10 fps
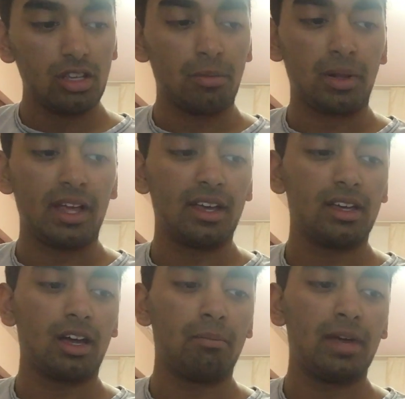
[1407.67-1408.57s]

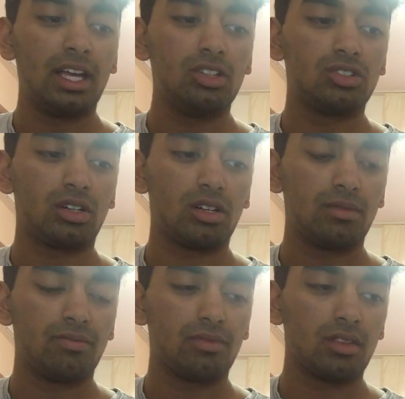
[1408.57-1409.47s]
Playing a major,
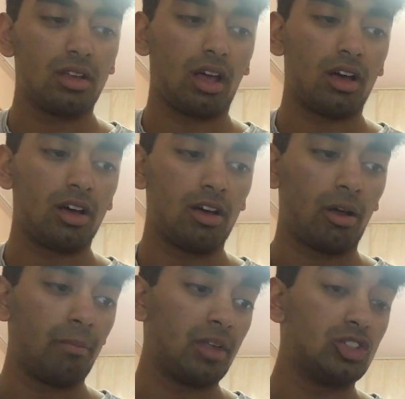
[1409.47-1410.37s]

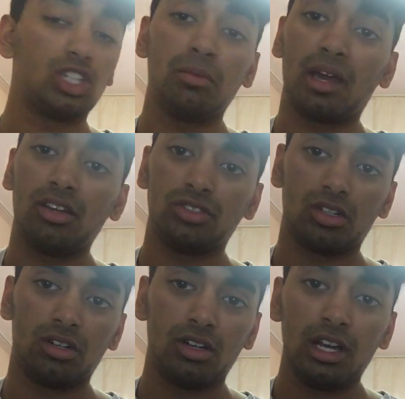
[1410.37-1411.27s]
a G
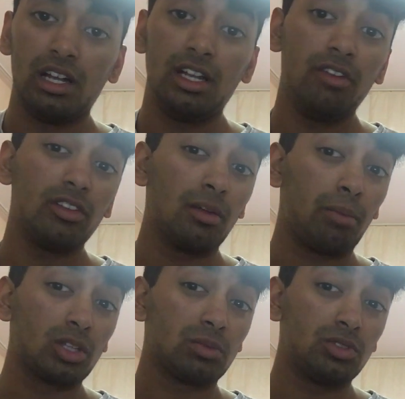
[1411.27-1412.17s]
major, leaving the
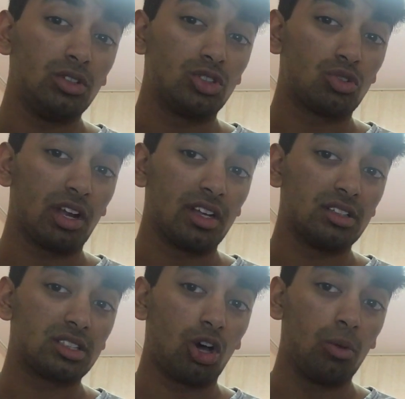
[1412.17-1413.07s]
bottom 2
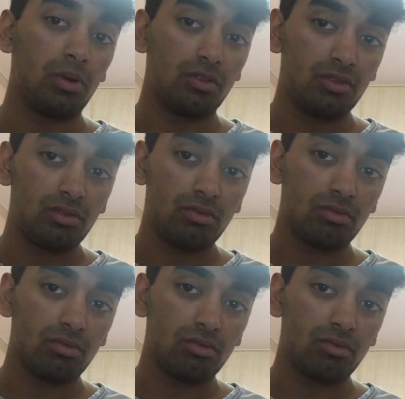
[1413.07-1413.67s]
strings open.